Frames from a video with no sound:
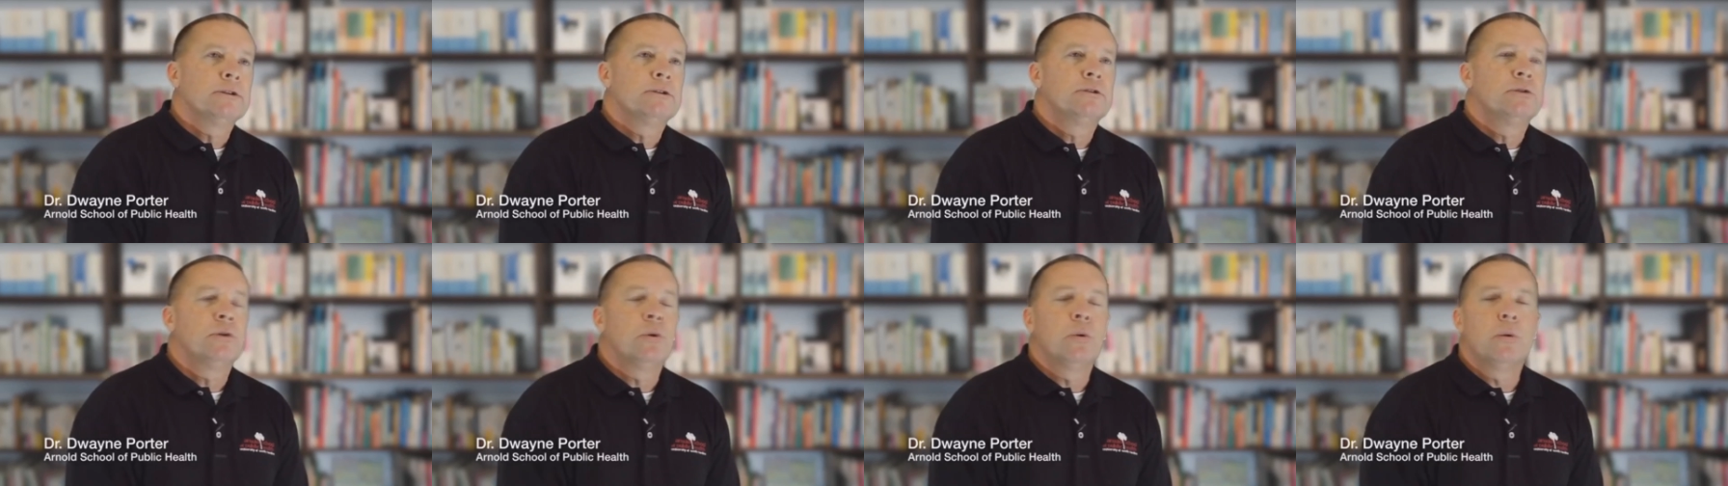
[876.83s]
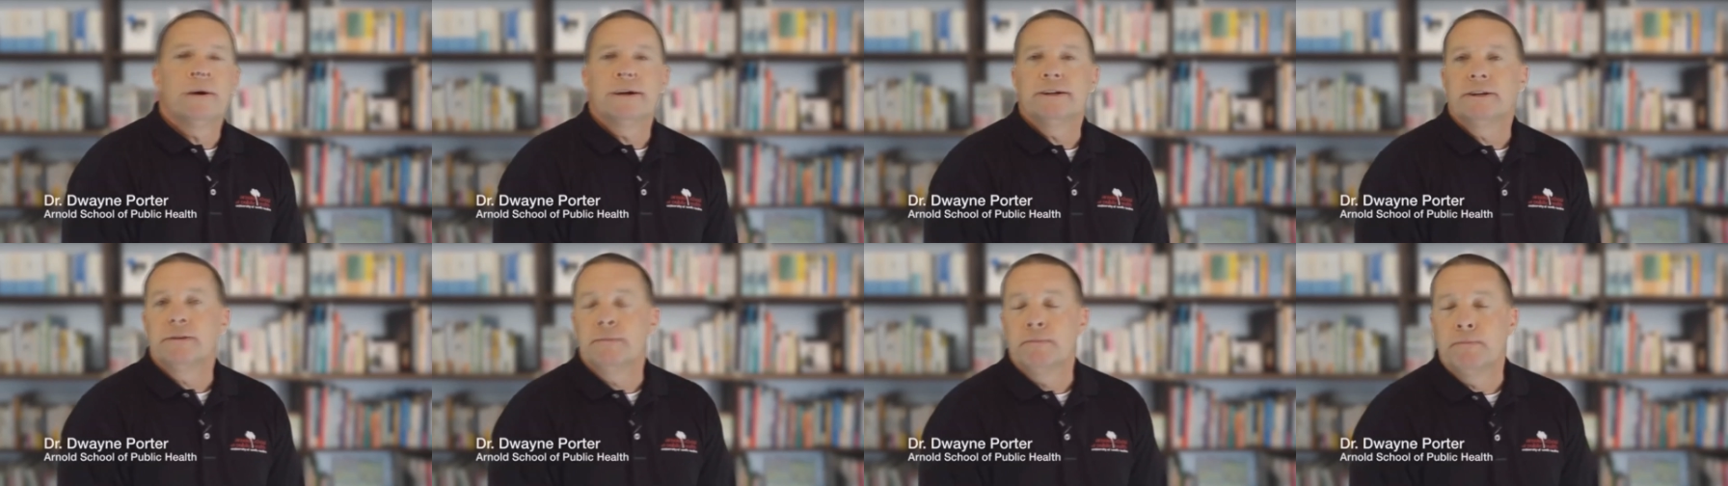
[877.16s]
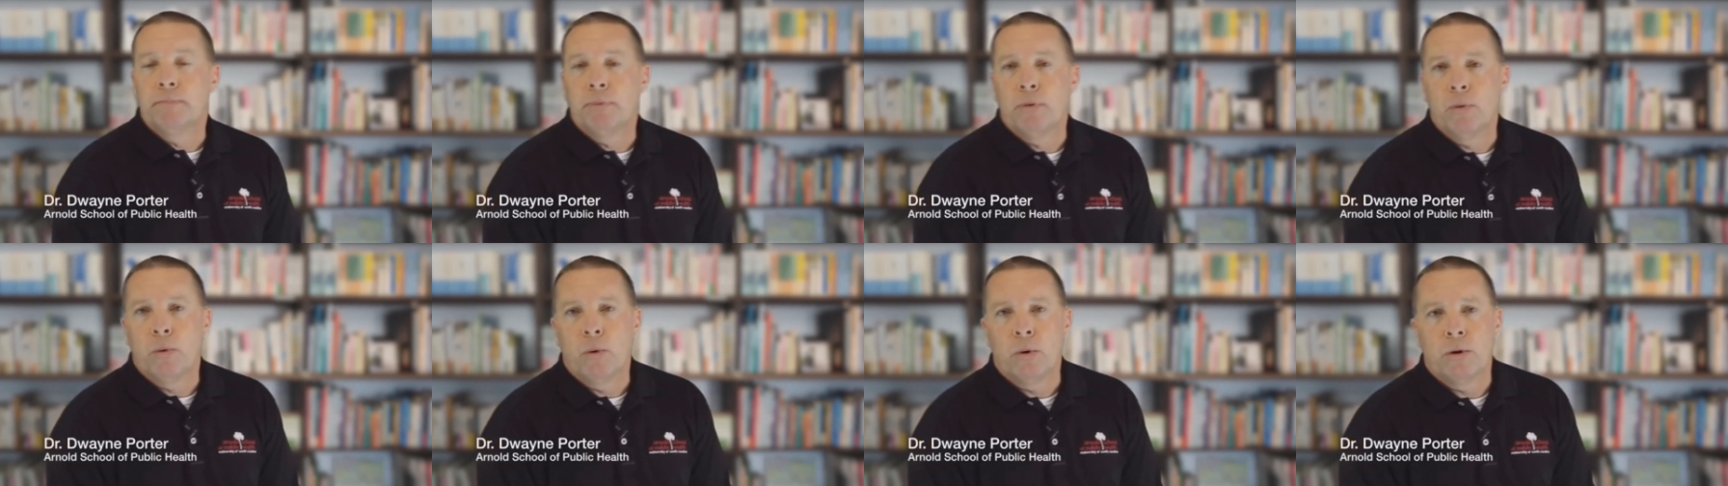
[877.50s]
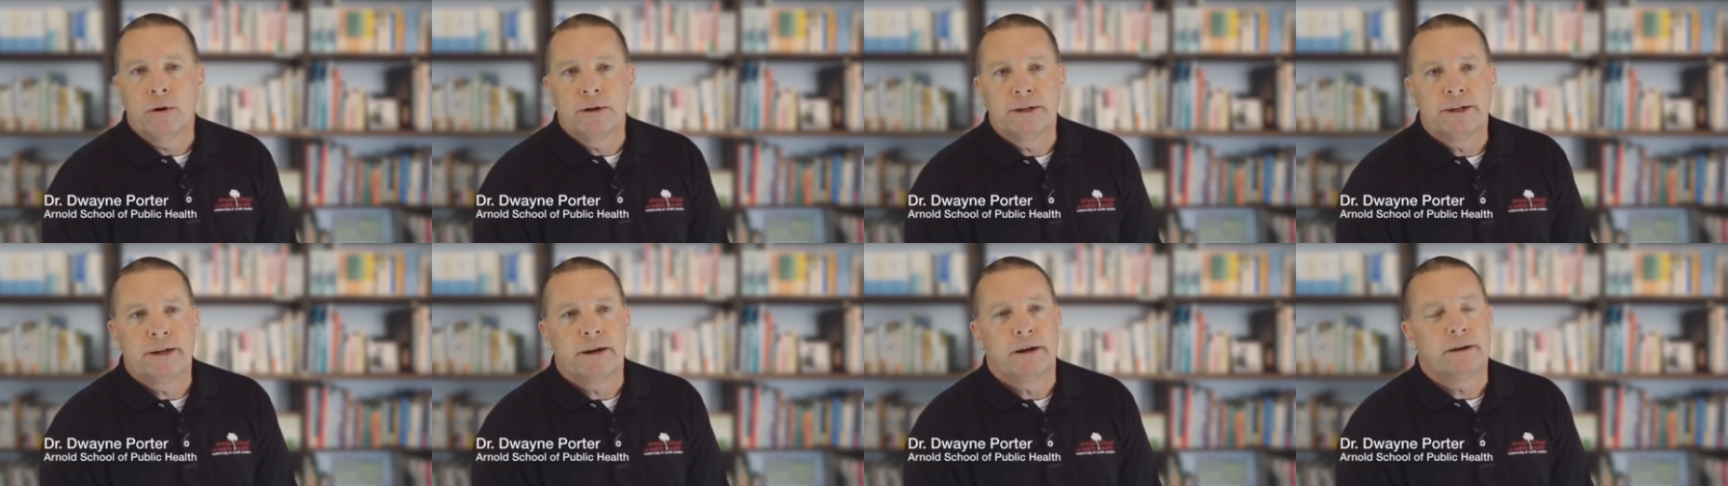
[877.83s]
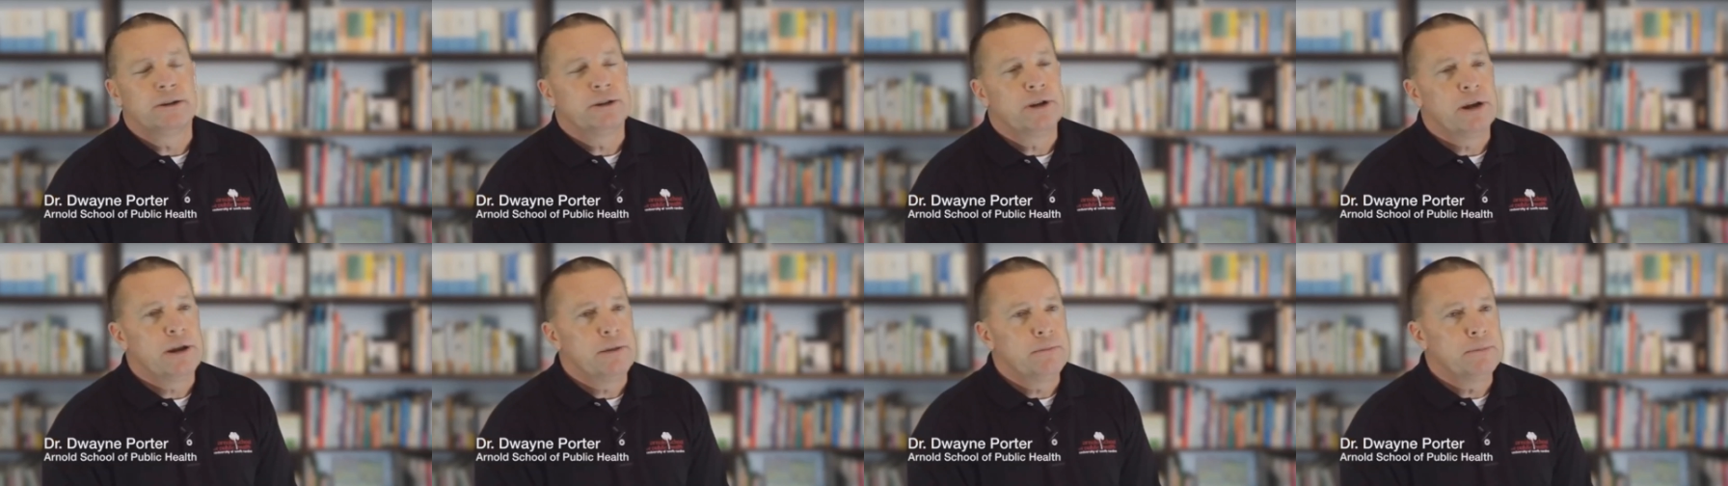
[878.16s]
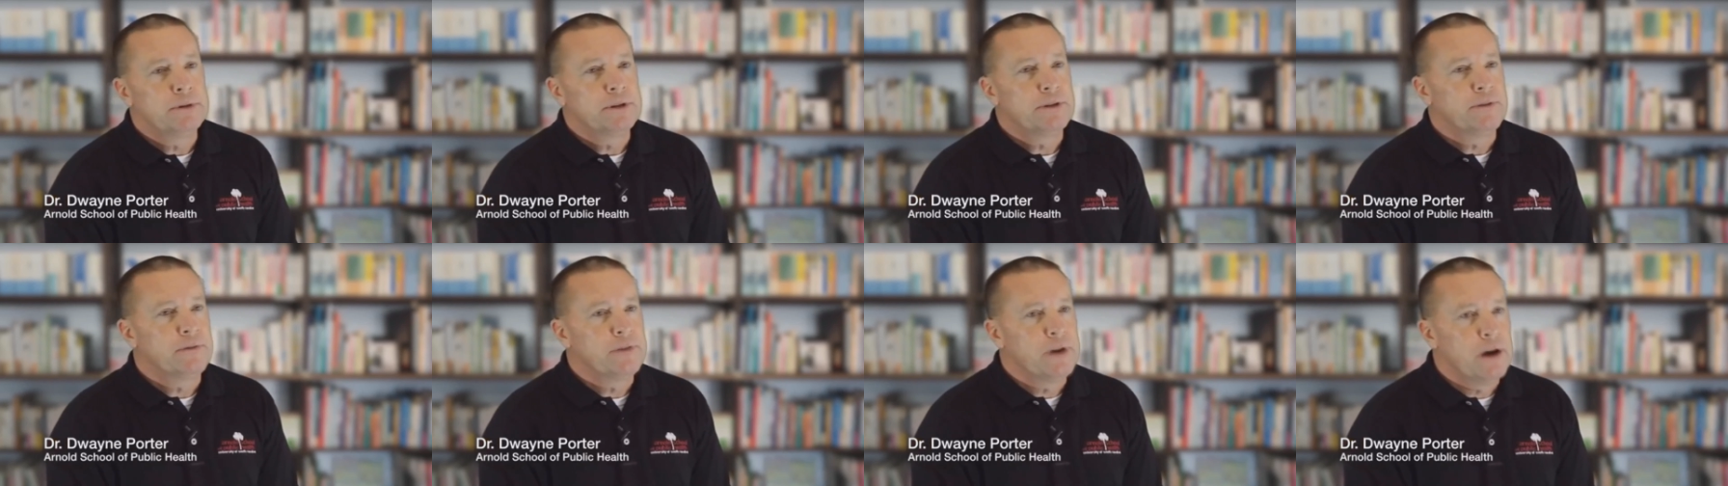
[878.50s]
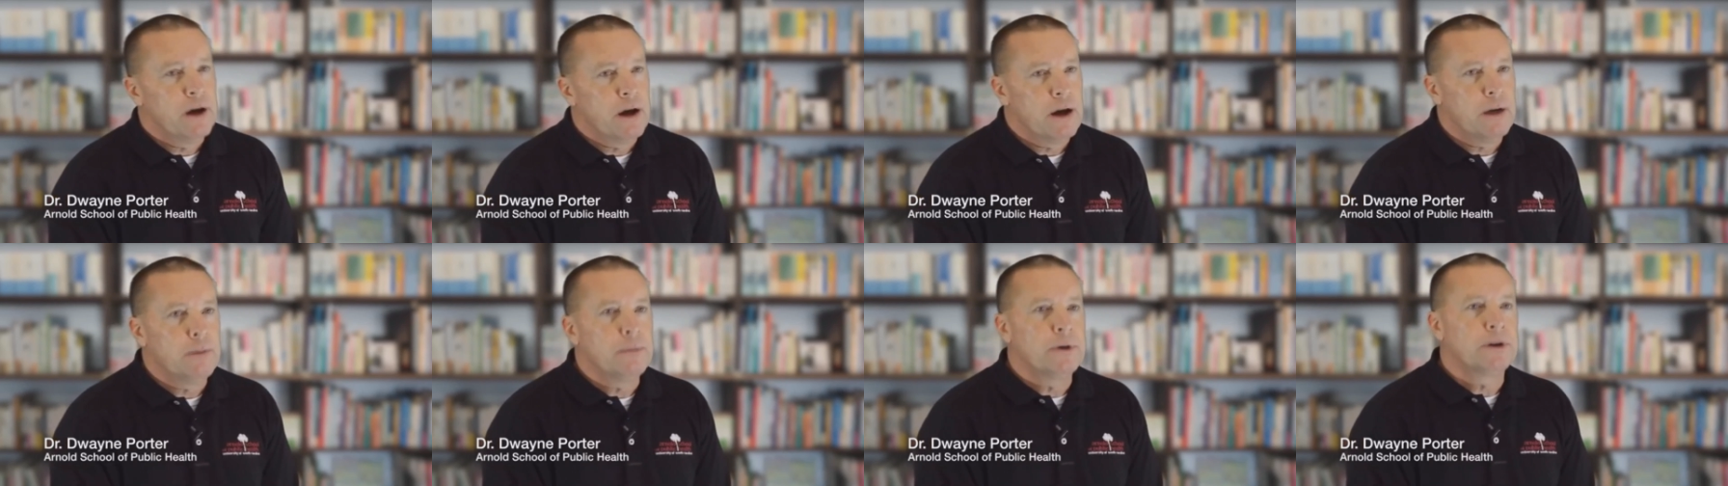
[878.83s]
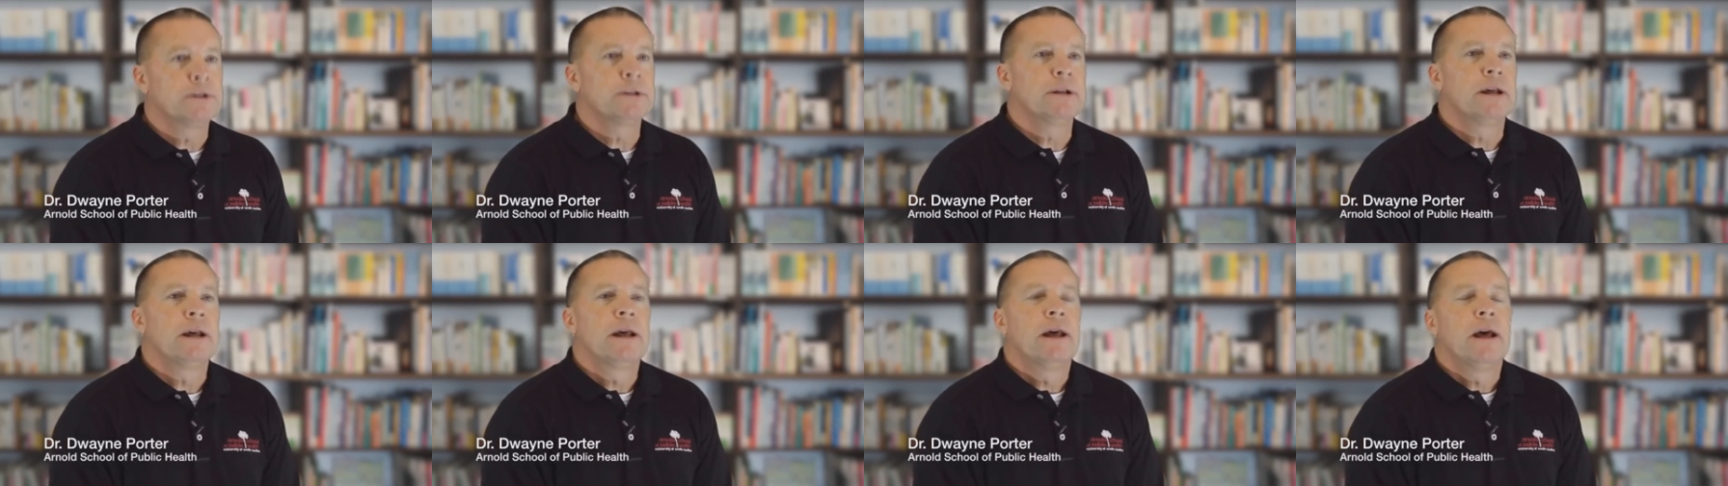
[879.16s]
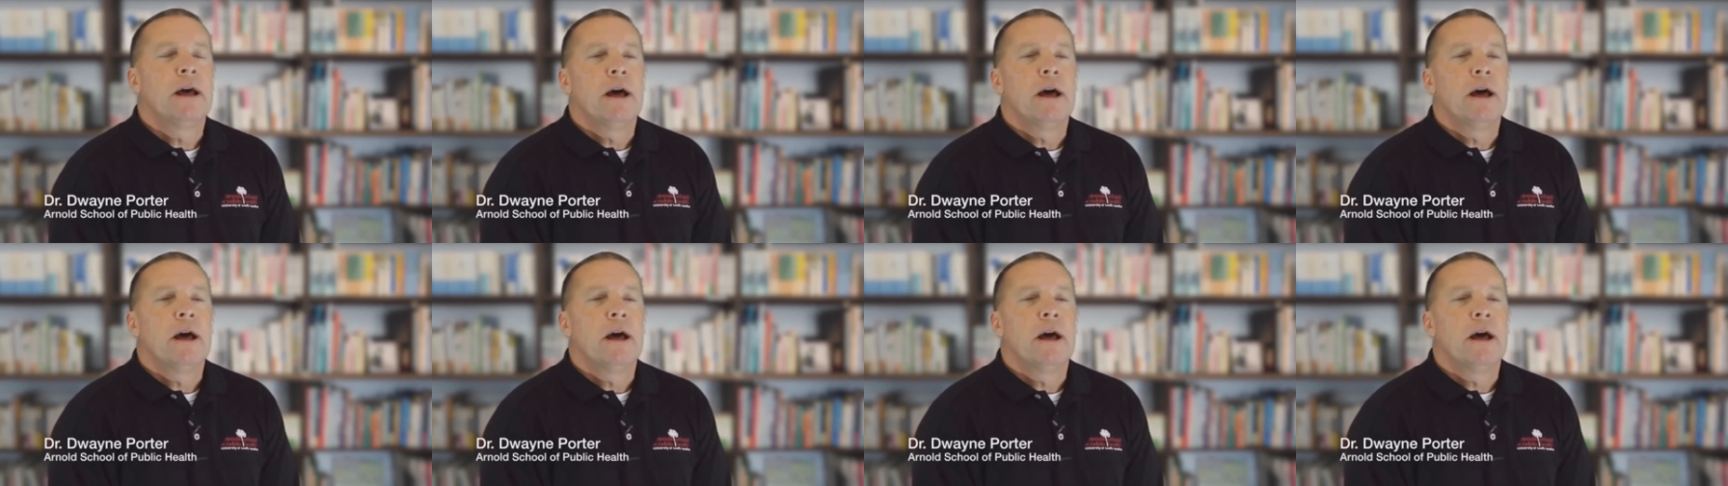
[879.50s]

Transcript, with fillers: tourism boards and our chambers of commerce